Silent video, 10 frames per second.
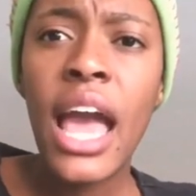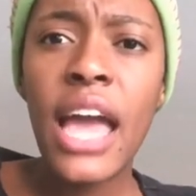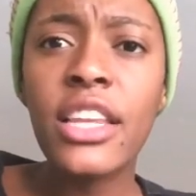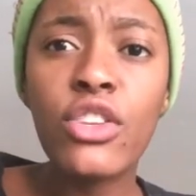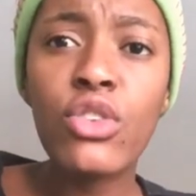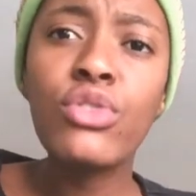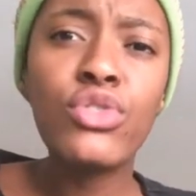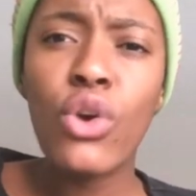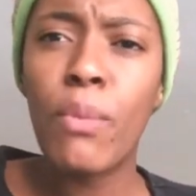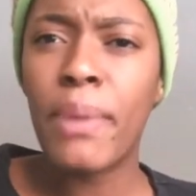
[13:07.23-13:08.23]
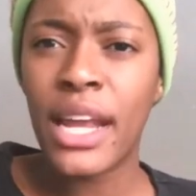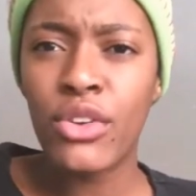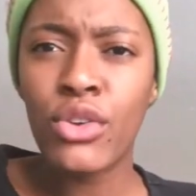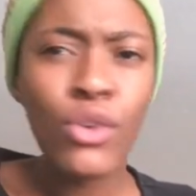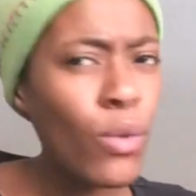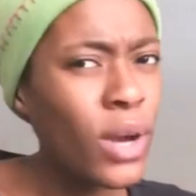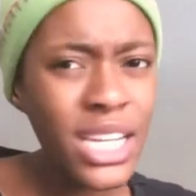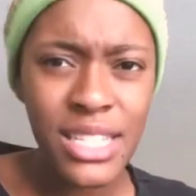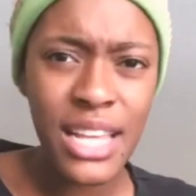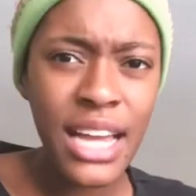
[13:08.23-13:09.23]
and it looked dope, but I don't know
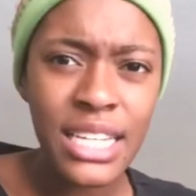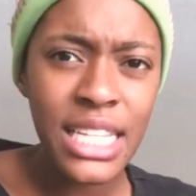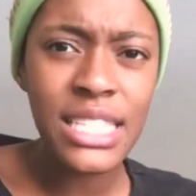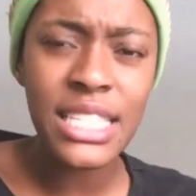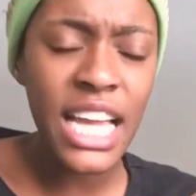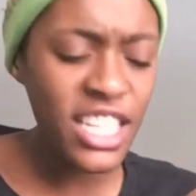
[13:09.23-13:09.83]
what is under his knee.